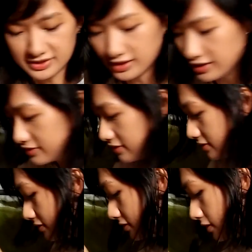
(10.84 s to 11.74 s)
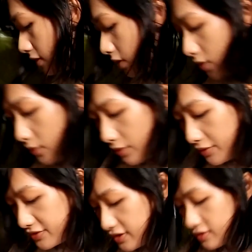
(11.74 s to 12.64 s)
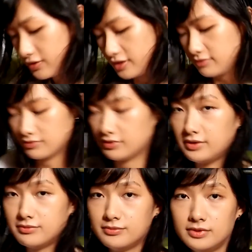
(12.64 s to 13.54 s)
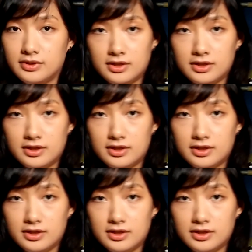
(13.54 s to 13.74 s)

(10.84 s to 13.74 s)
is it? Where is it? Okay, hold on.